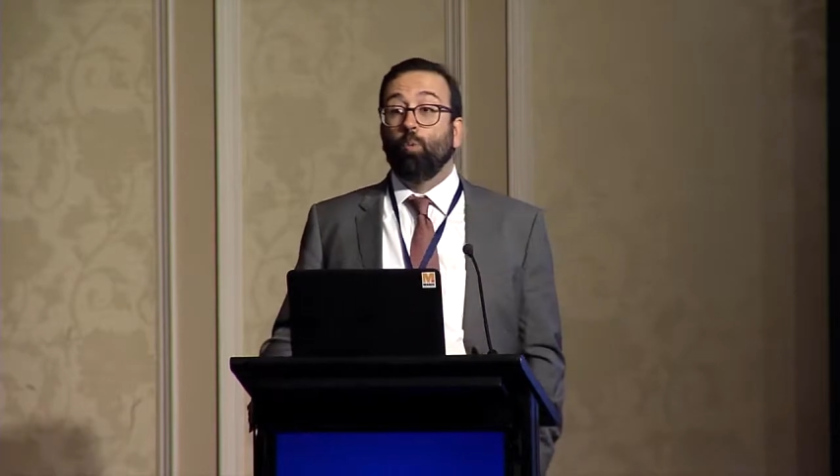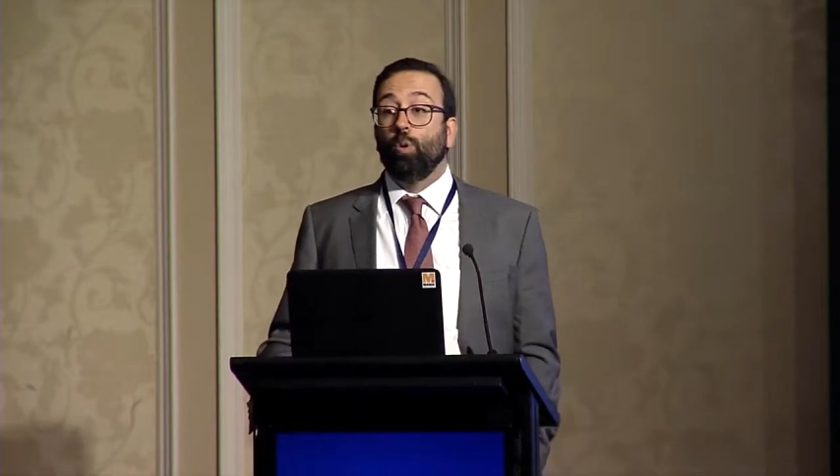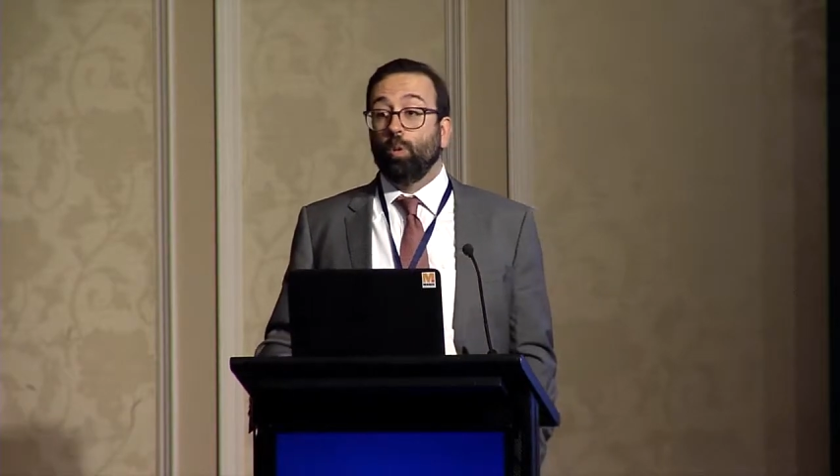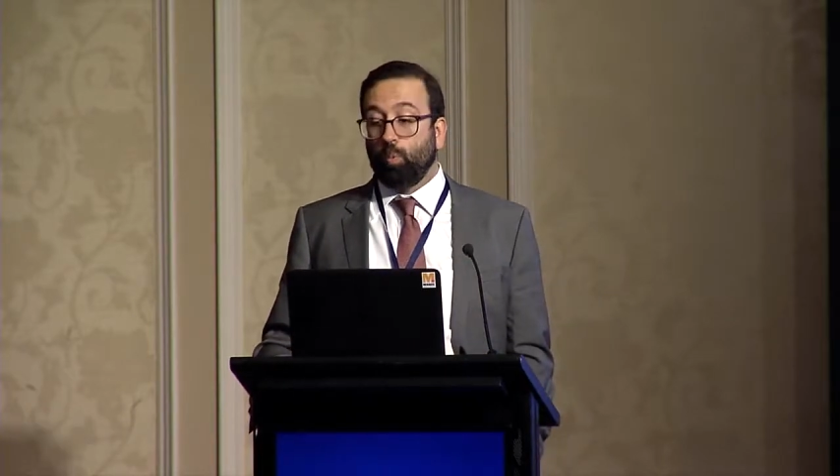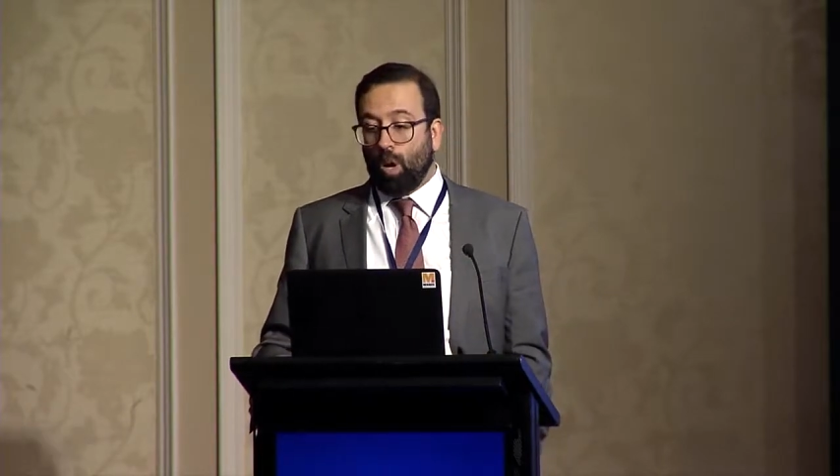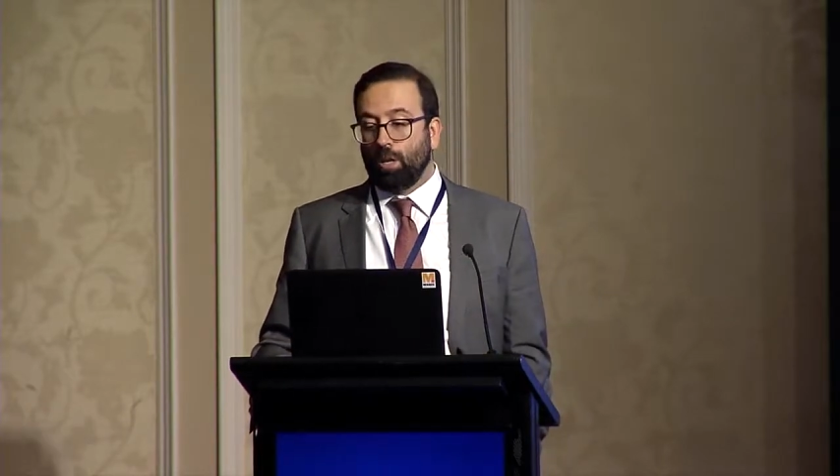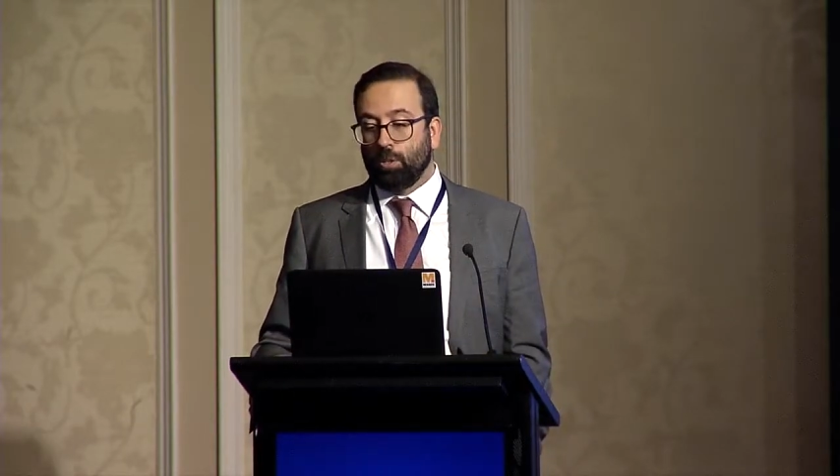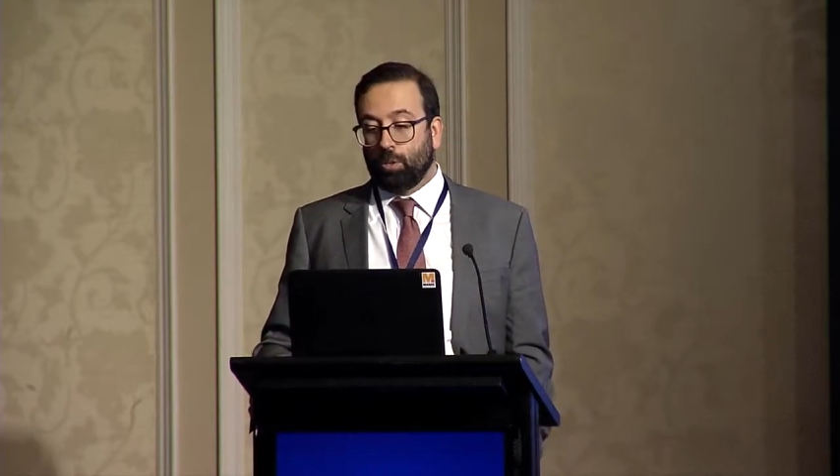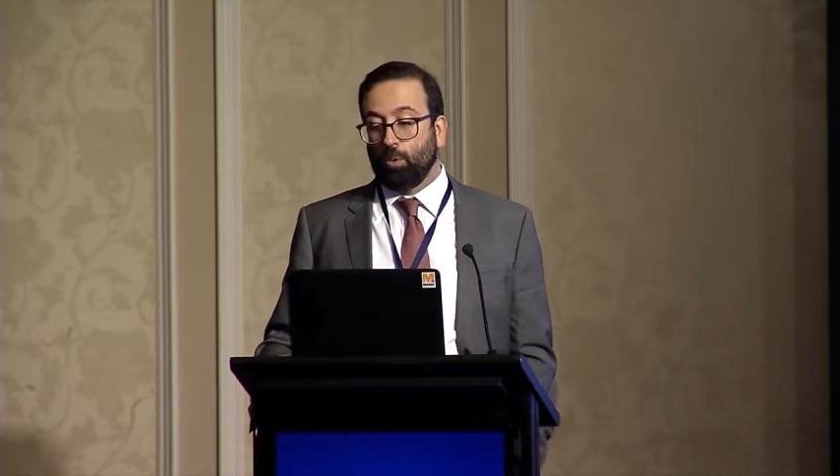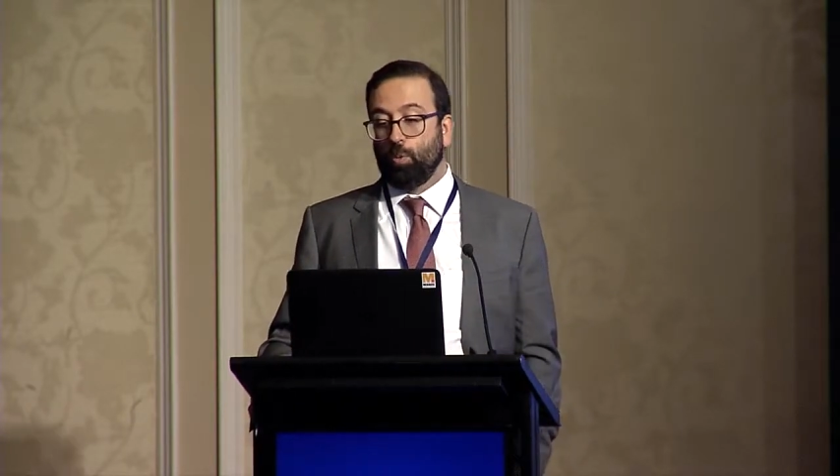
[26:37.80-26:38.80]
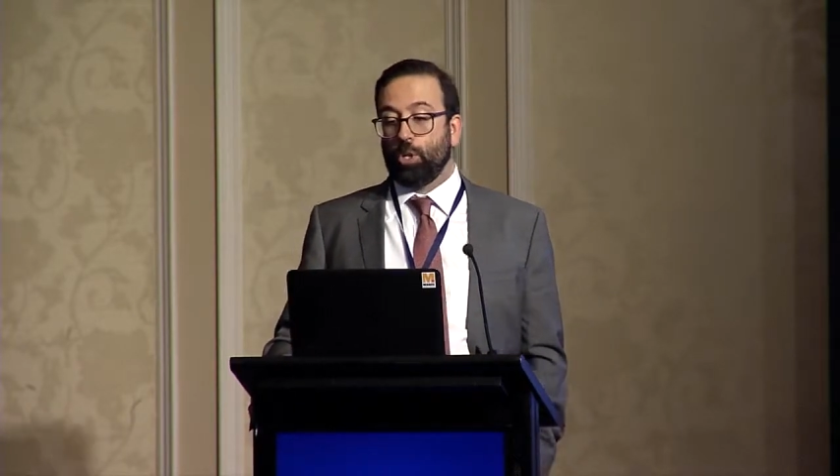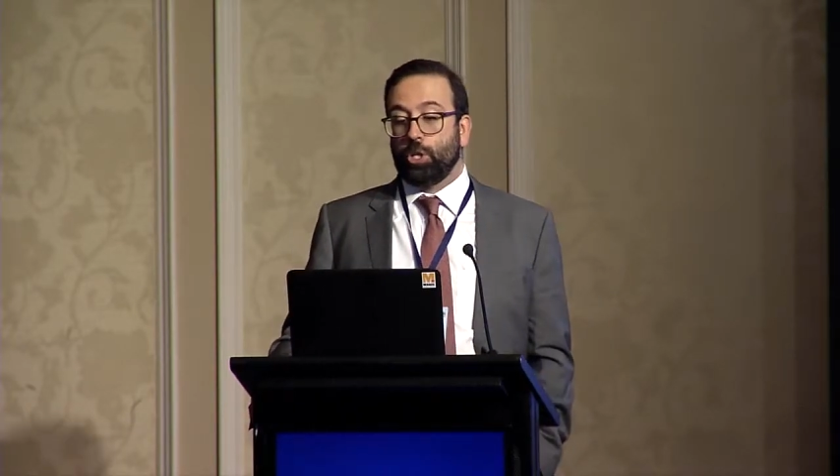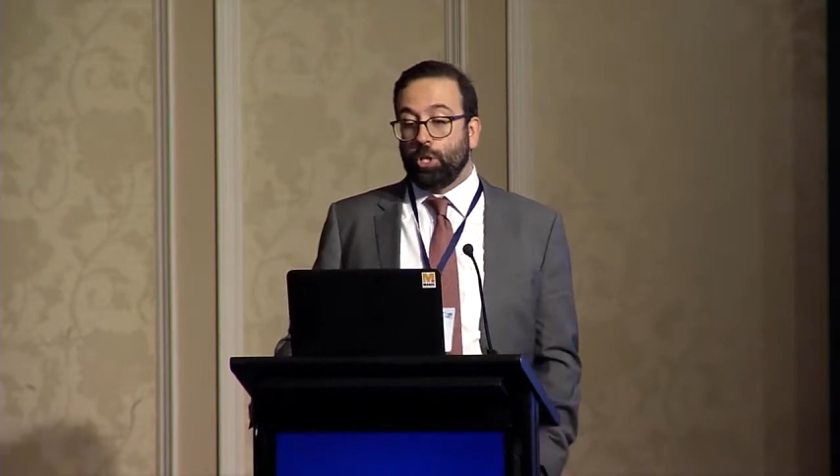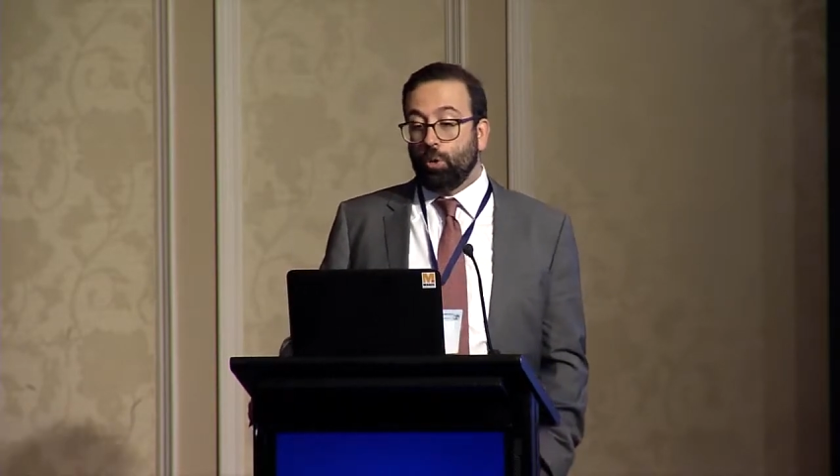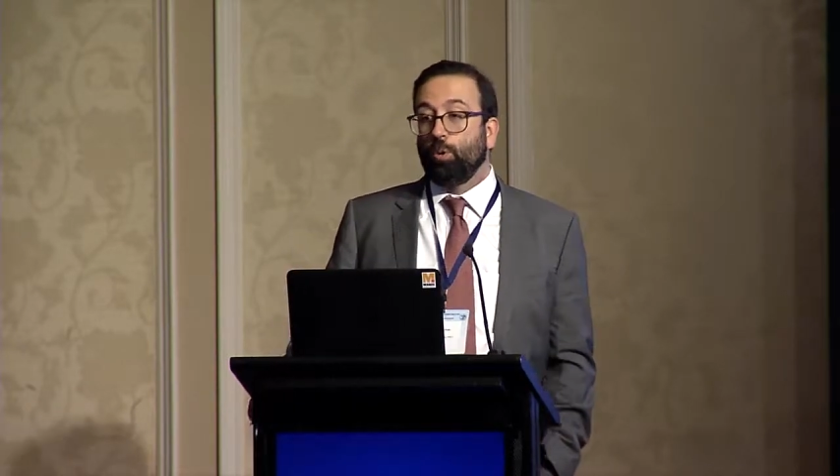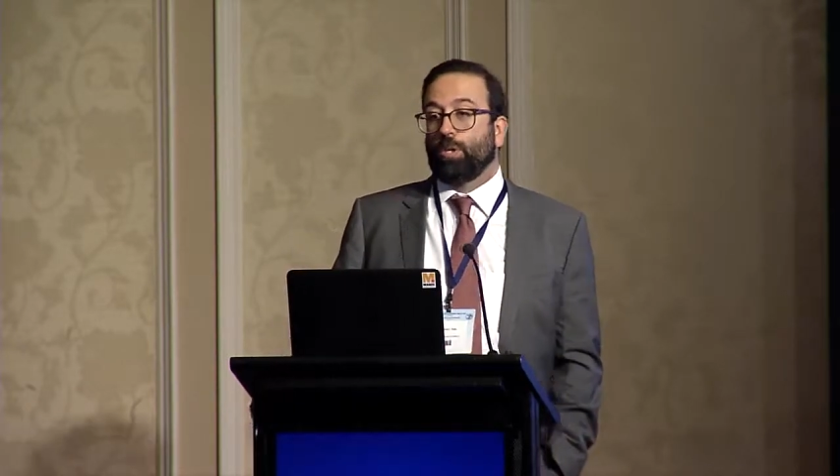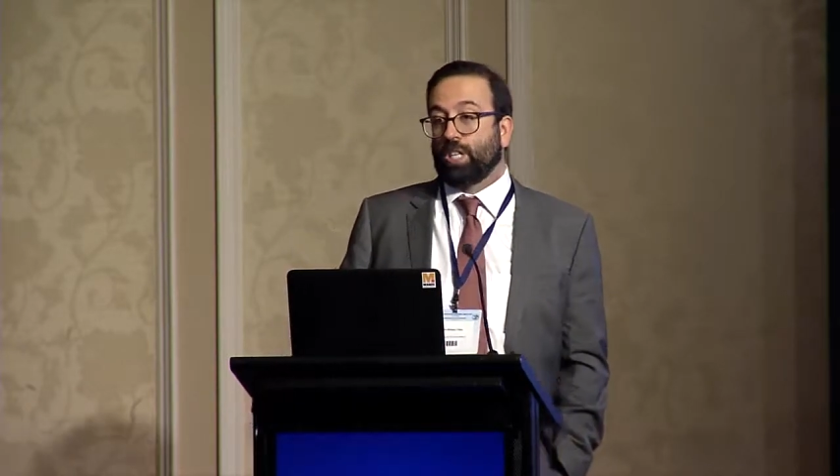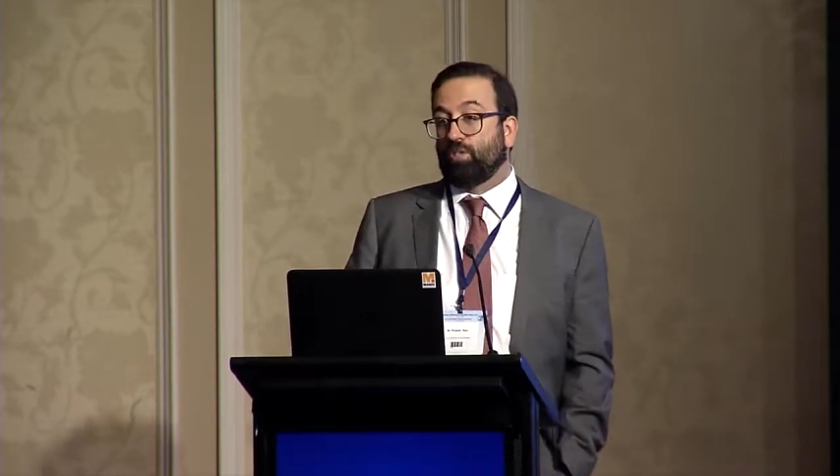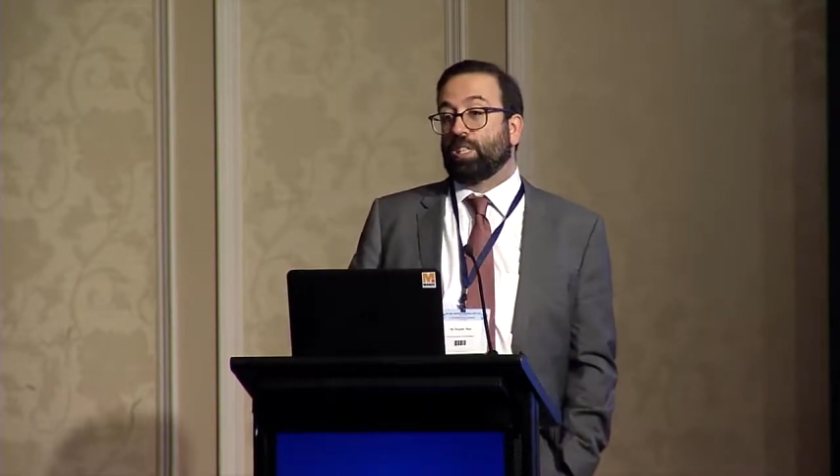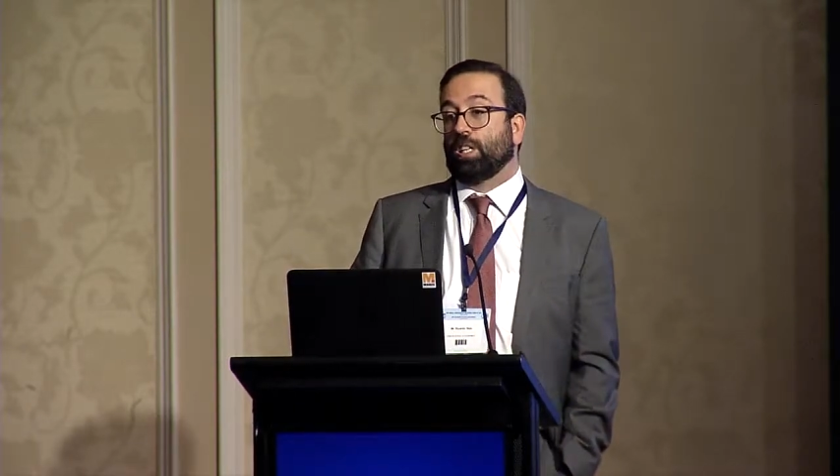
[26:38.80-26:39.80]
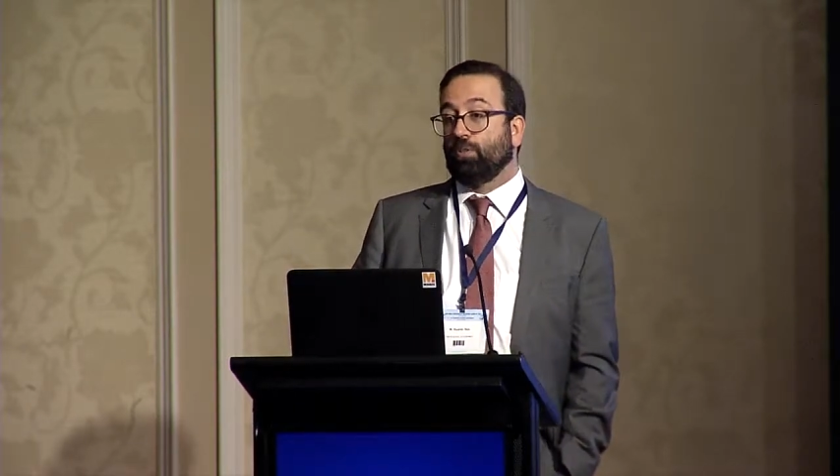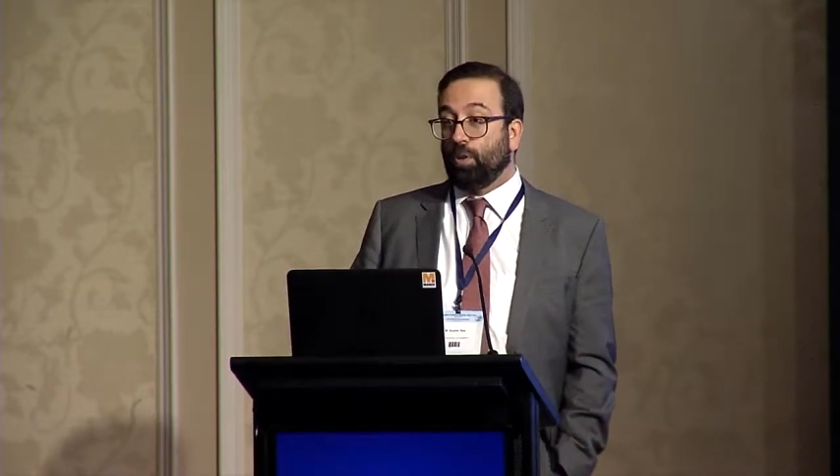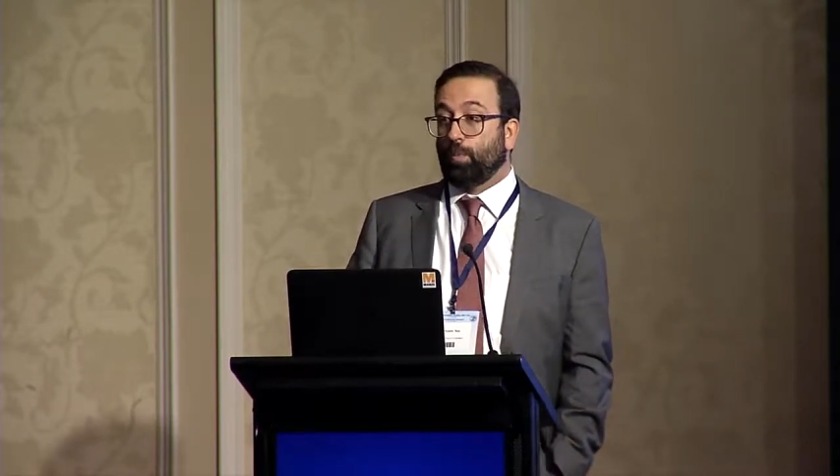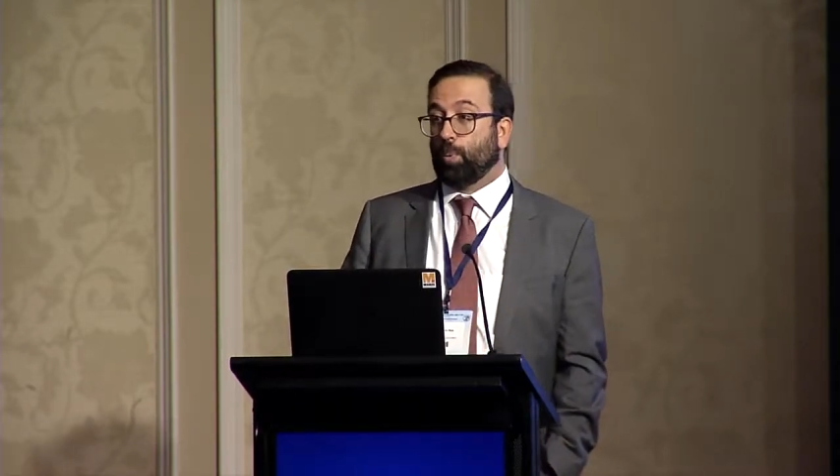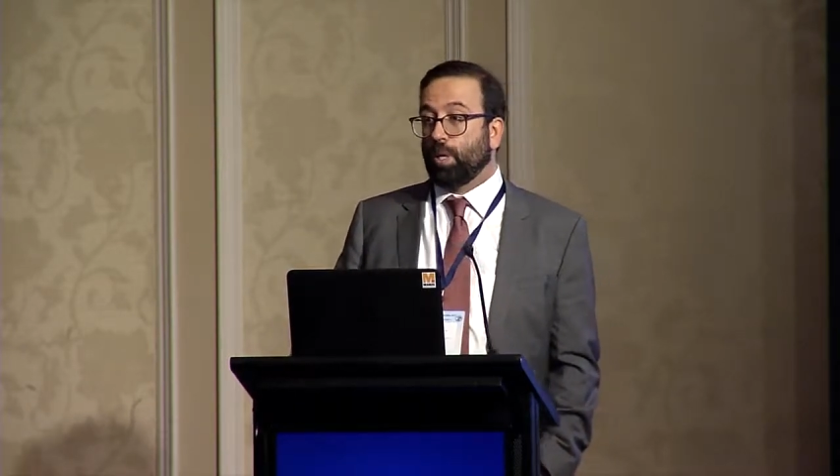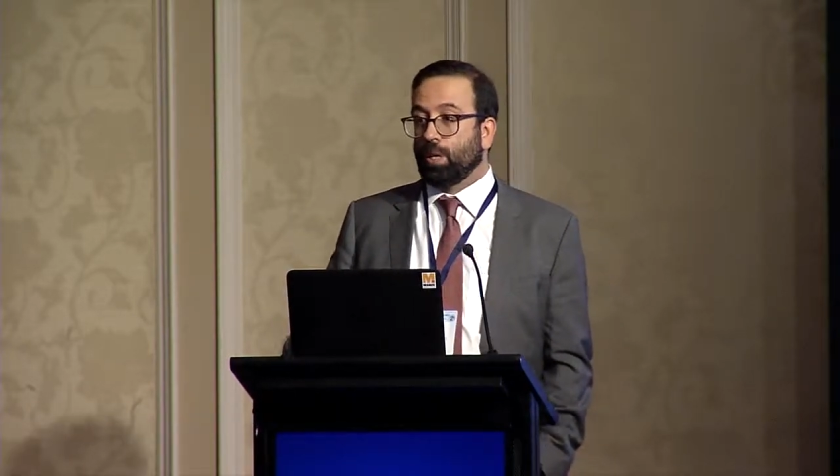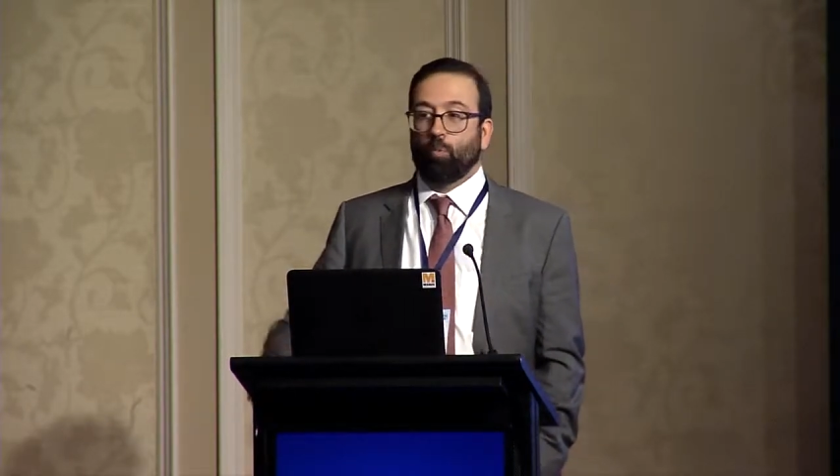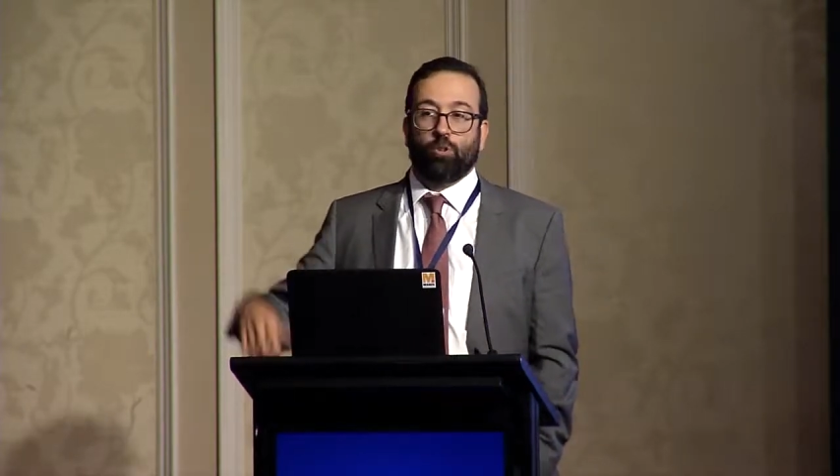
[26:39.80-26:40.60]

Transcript: will want to use its fiscal footprint,